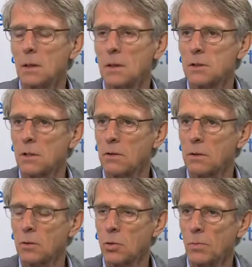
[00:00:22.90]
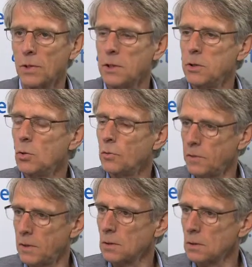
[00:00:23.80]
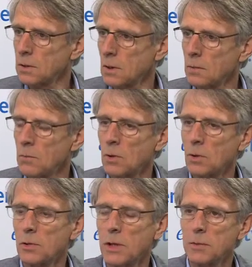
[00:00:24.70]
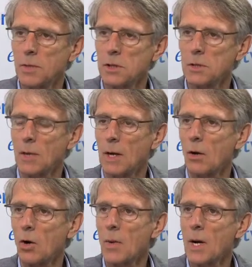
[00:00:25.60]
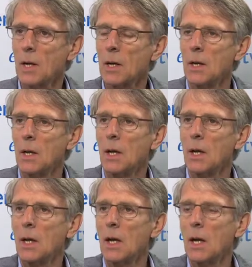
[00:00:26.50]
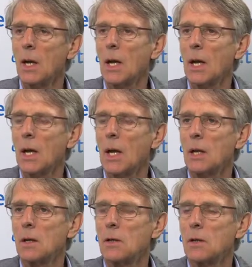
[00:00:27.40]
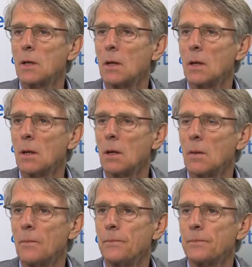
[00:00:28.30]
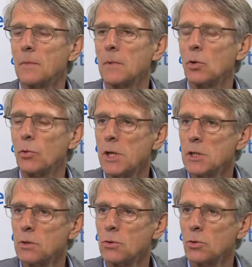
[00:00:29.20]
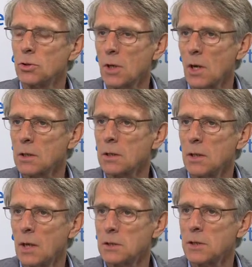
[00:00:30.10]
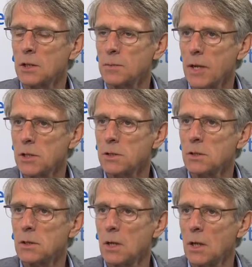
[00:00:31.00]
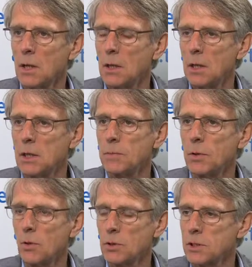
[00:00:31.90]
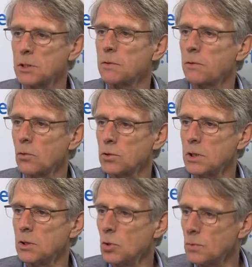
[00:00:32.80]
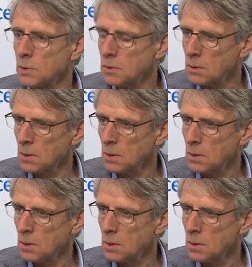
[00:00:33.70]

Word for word: It's a complete new field, monoclonal antibodies in myeloma, and the reason to start in end-stage patients is because it's the first in human